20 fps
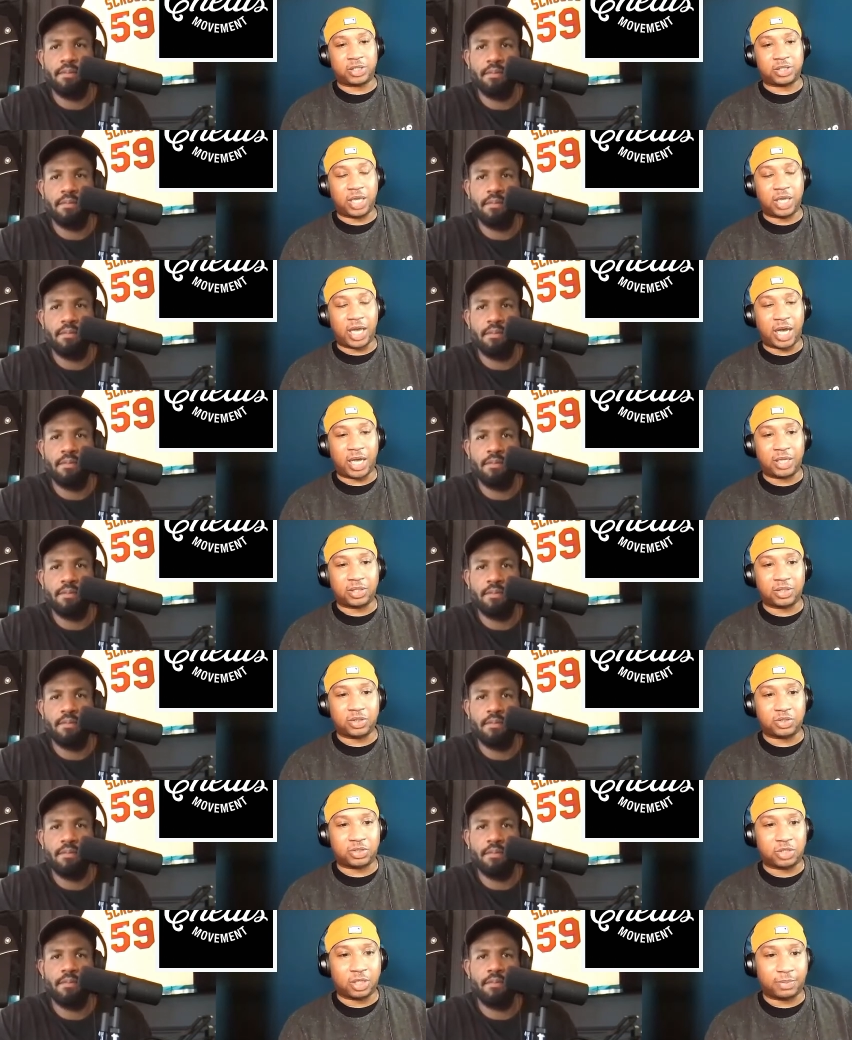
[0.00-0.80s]
Speaker 1: it's not
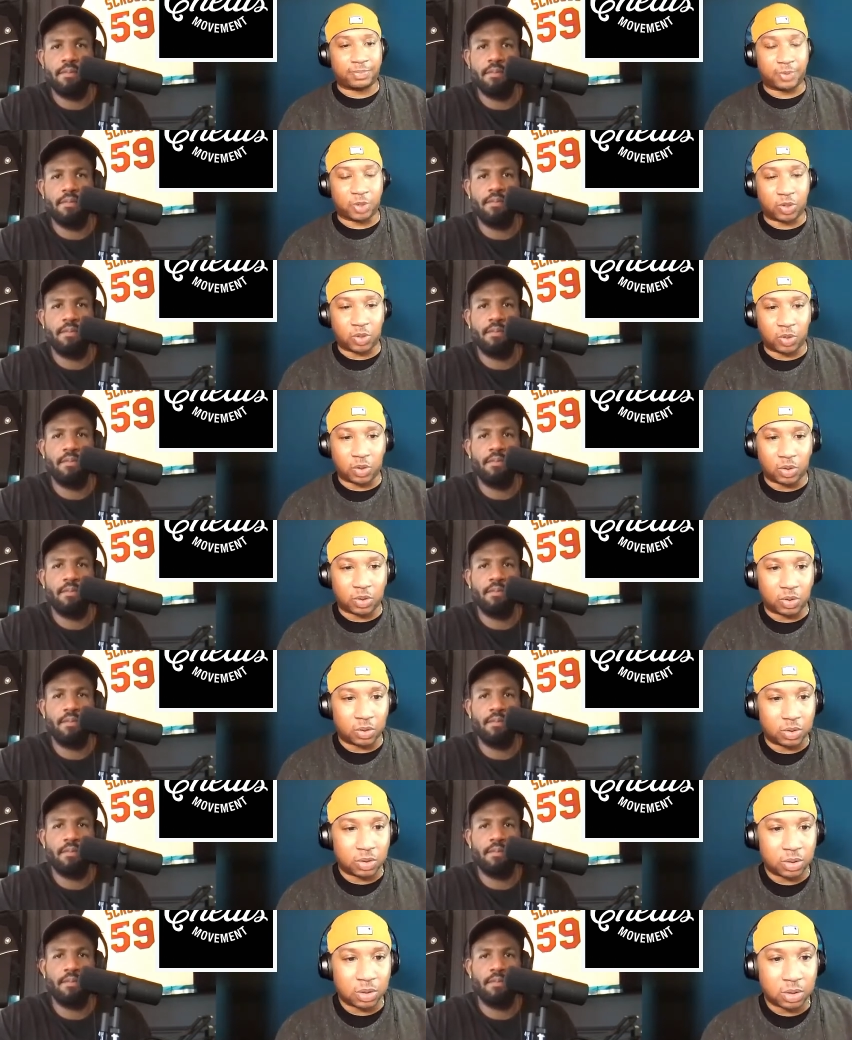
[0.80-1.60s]
your
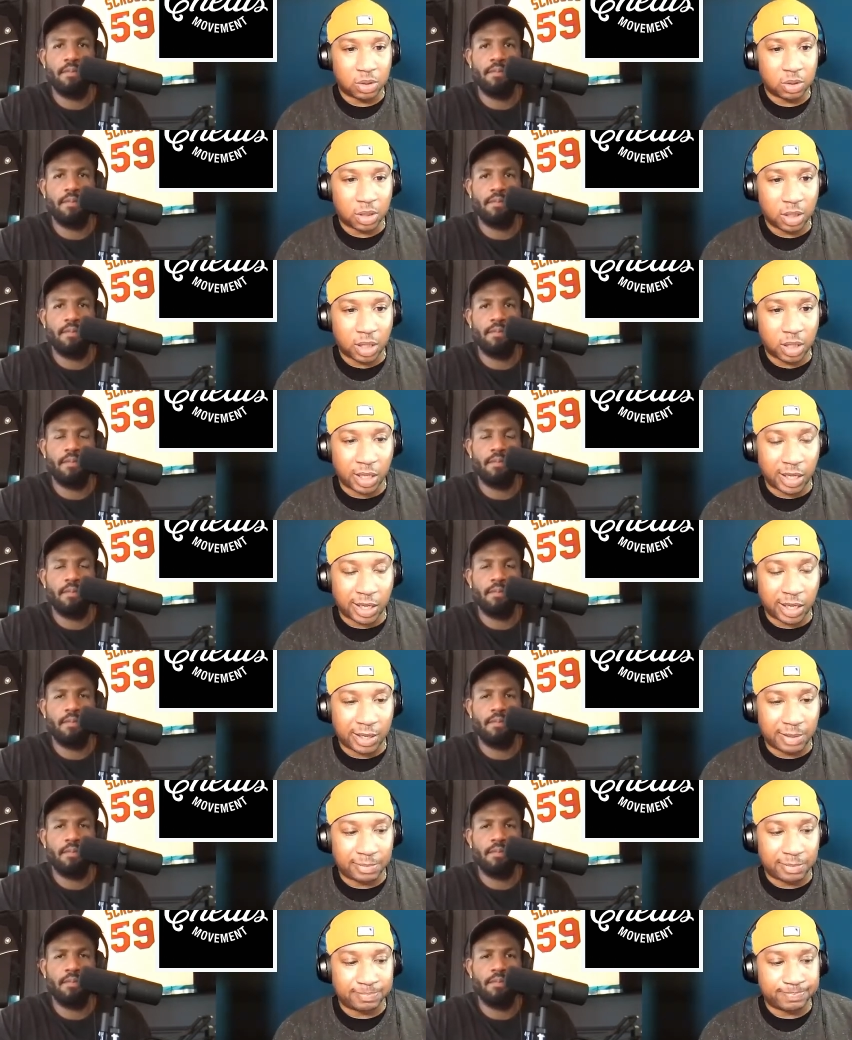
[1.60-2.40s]
typical
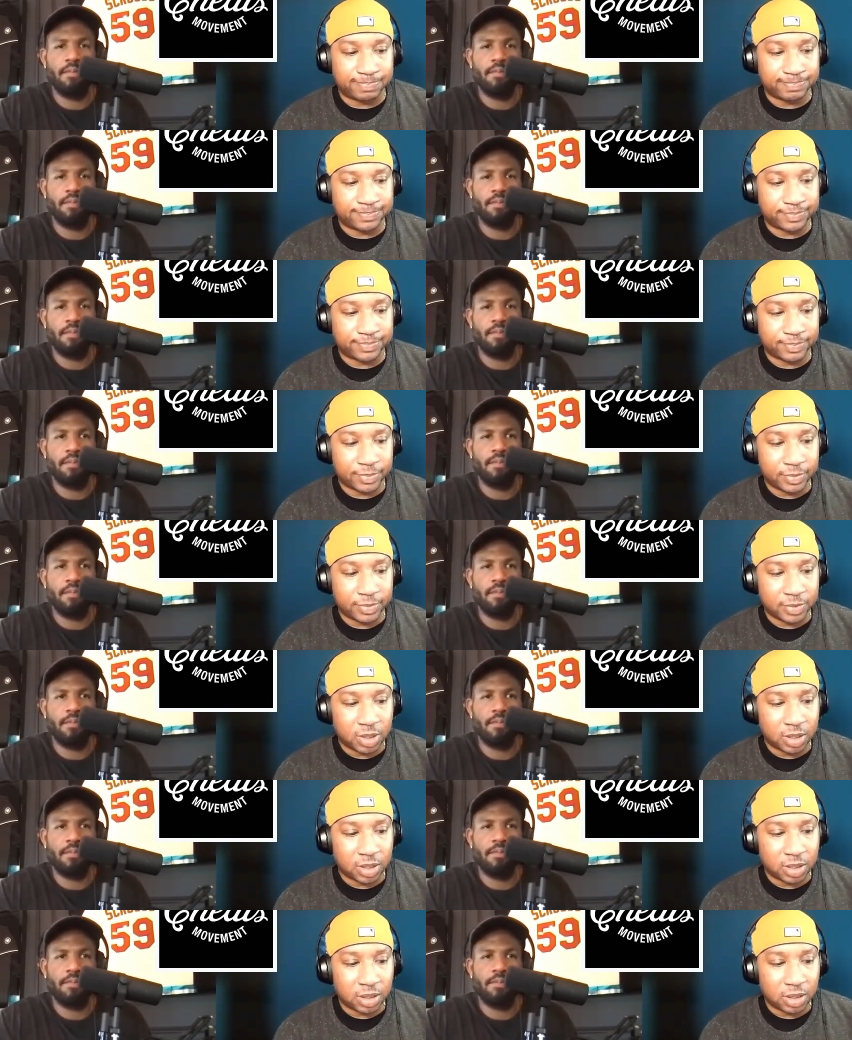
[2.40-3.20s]
um,
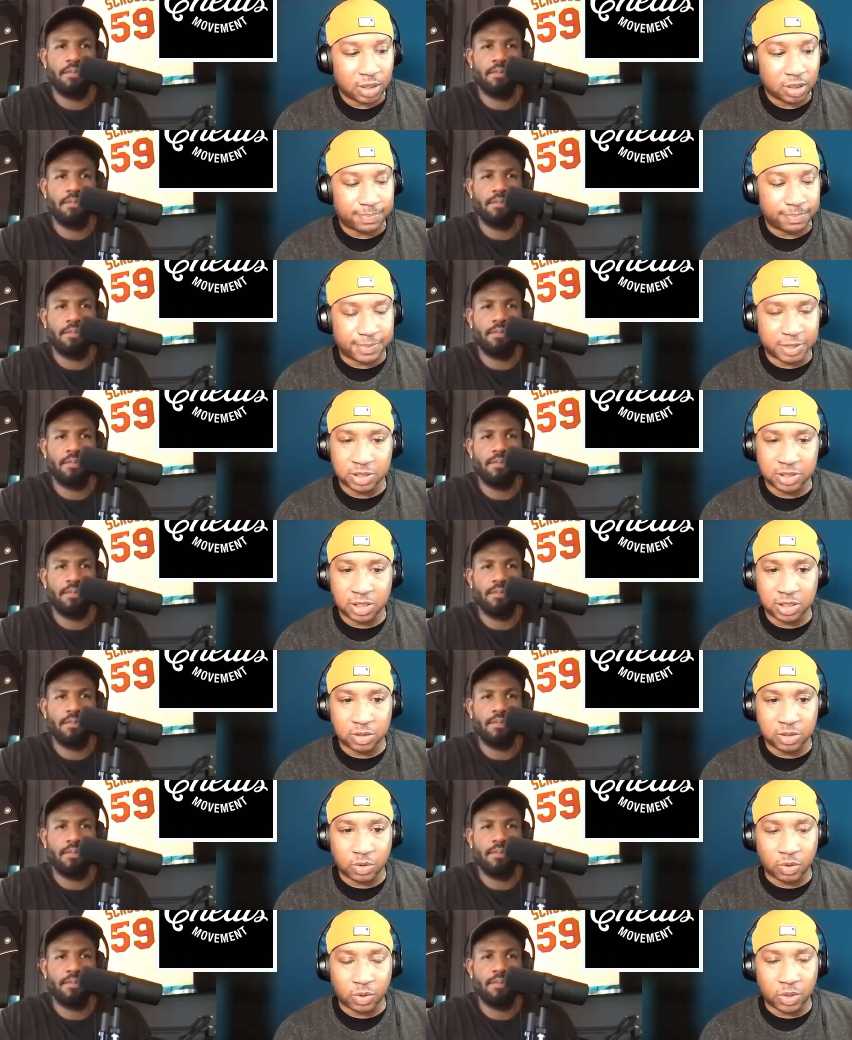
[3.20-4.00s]

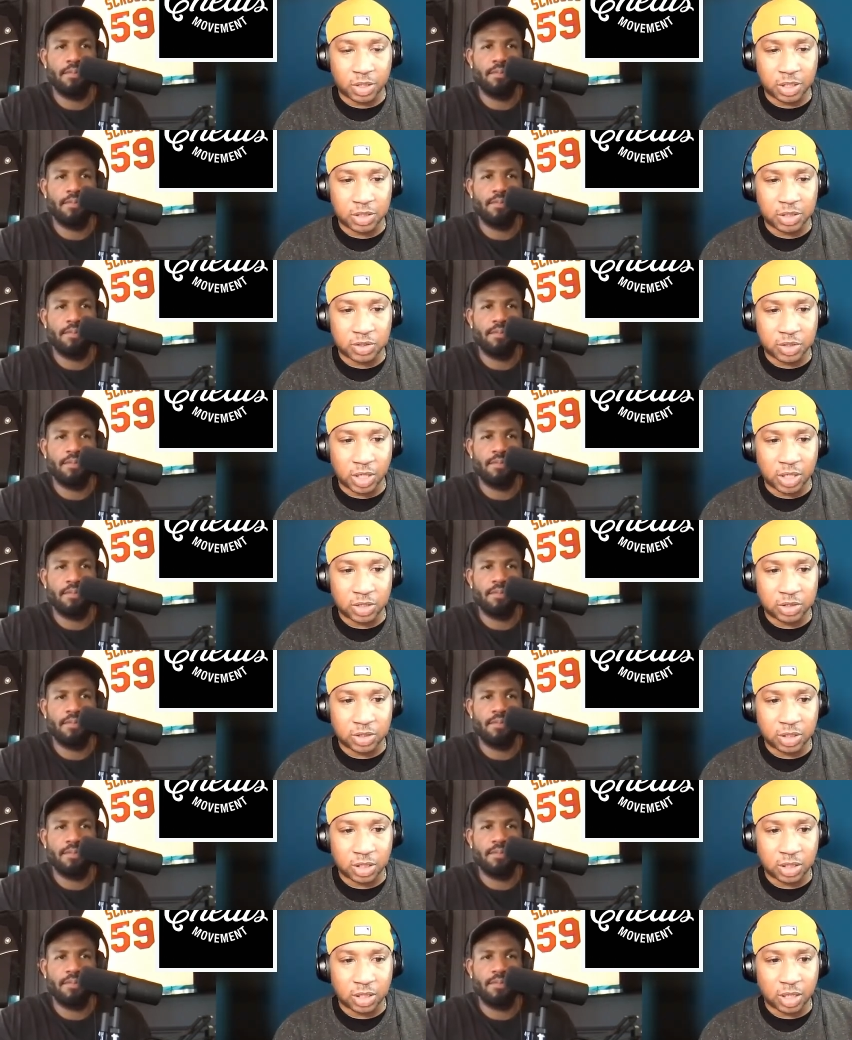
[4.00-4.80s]
business or
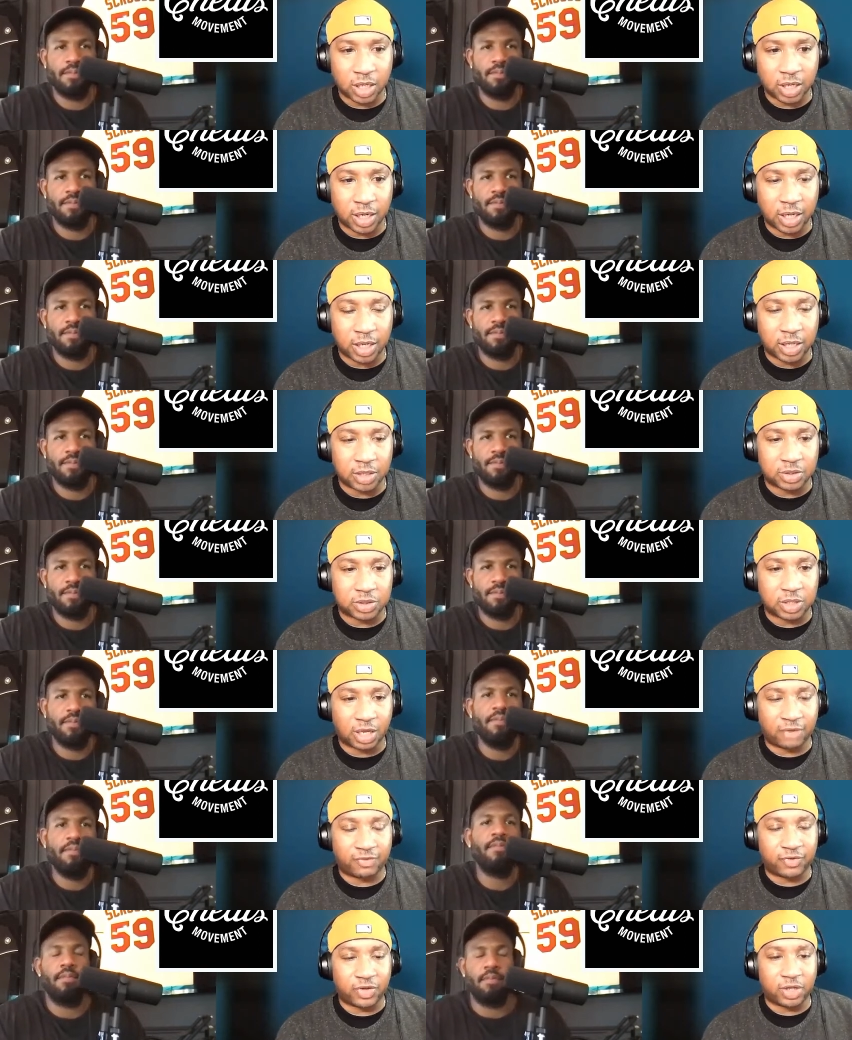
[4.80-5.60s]
organization. It, it is
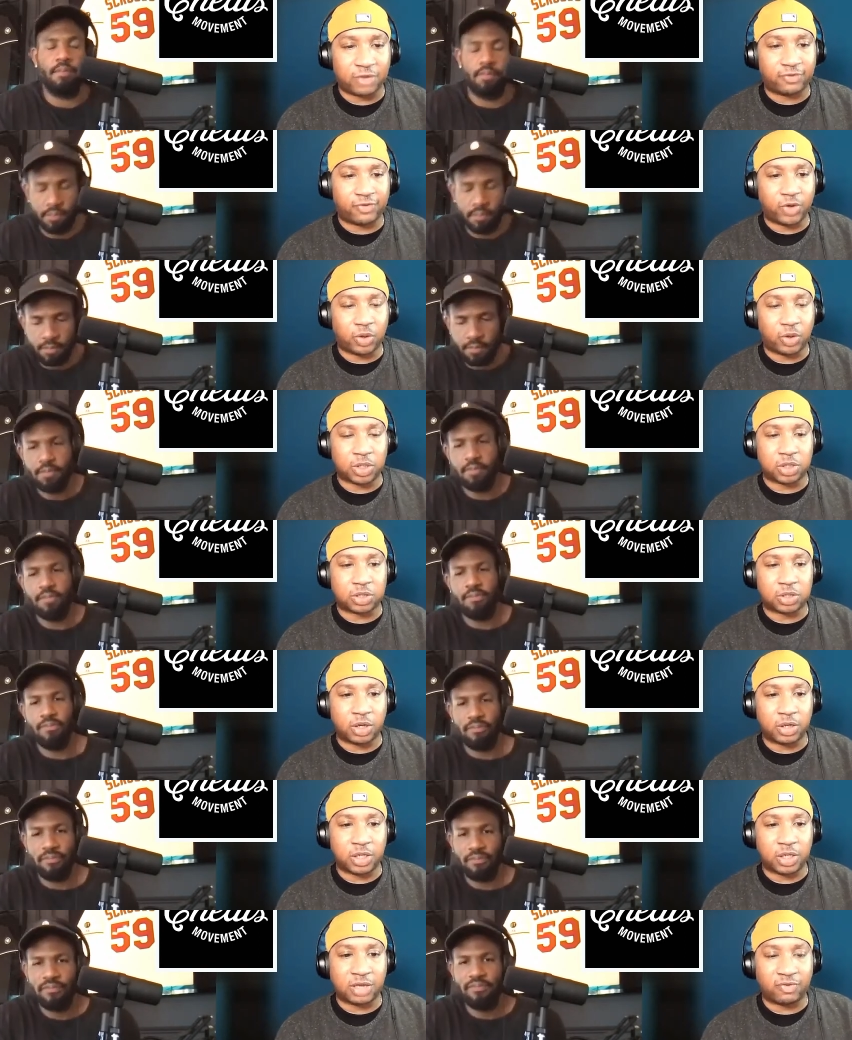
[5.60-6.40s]
definitely
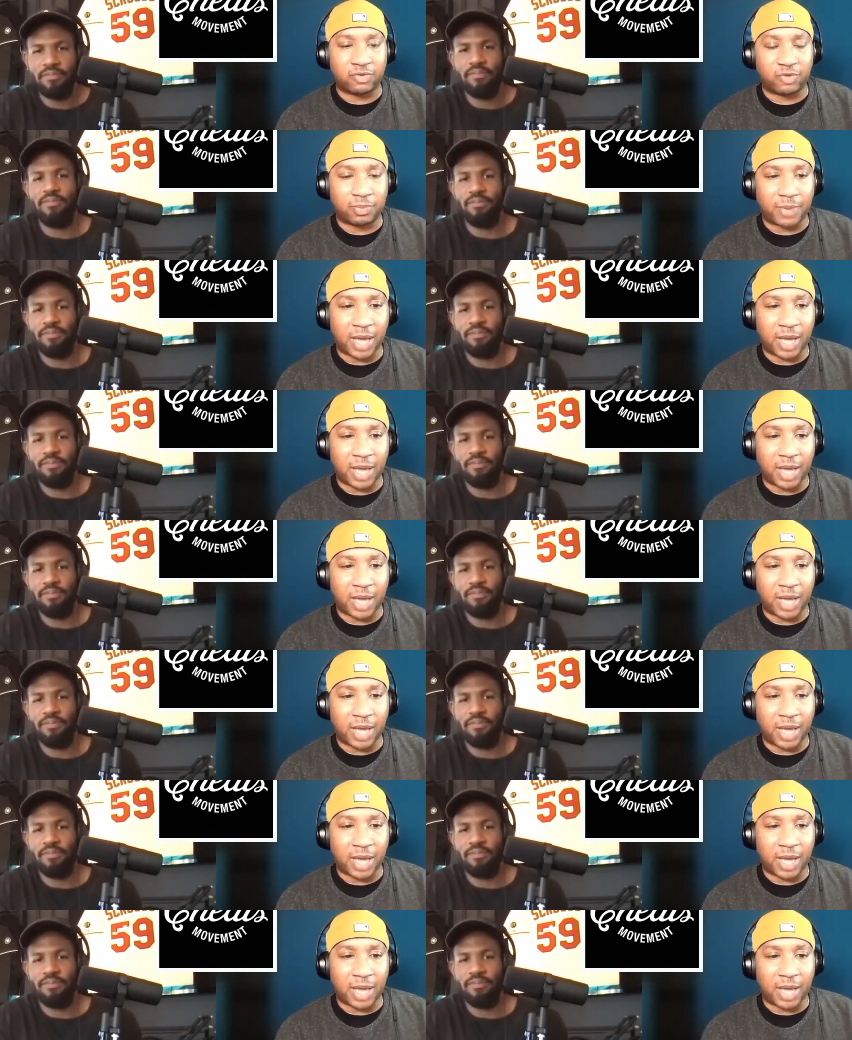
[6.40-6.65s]
focused on giving